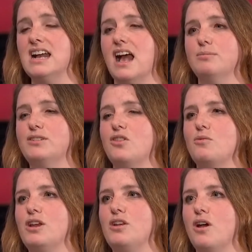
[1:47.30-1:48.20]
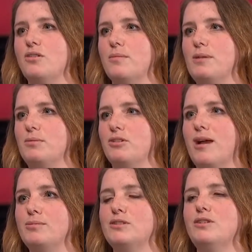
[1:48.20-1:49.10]
so that we know that people are
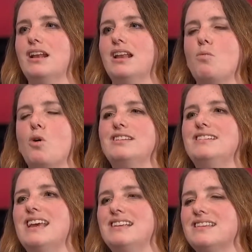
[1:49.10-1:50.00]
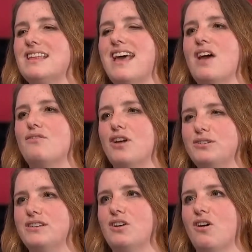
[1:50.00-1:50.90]
absolutely clear what it is that they're
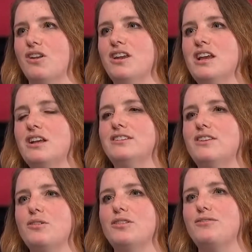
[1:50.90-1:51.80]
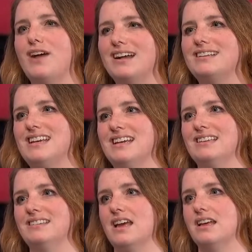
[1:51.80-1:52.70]
voting on. So the fact
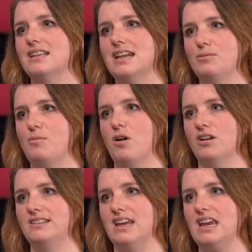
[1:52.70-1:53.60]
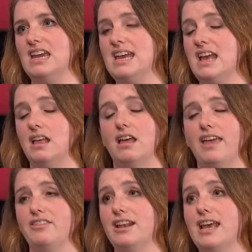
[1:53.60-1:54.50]
is that the Labour Party
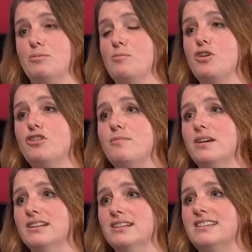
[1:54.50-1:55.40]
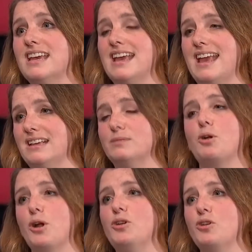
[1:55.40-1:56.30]
and the Labour movement is
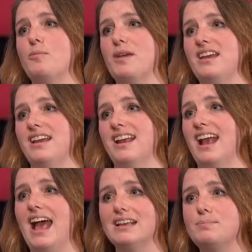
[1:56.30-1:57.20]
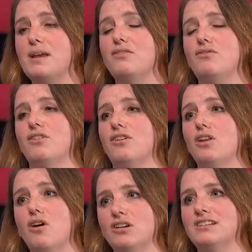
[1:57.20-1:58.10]
pro-European. It has been for a
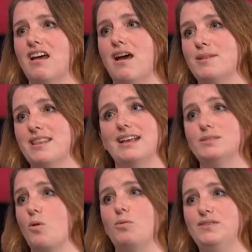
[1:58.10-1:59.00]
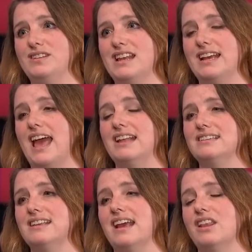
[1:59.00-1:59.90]
long time, and that's what we've seen again
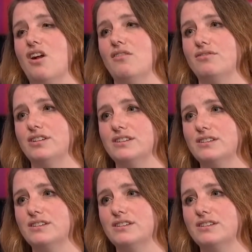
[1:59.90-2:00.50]
today at the conference.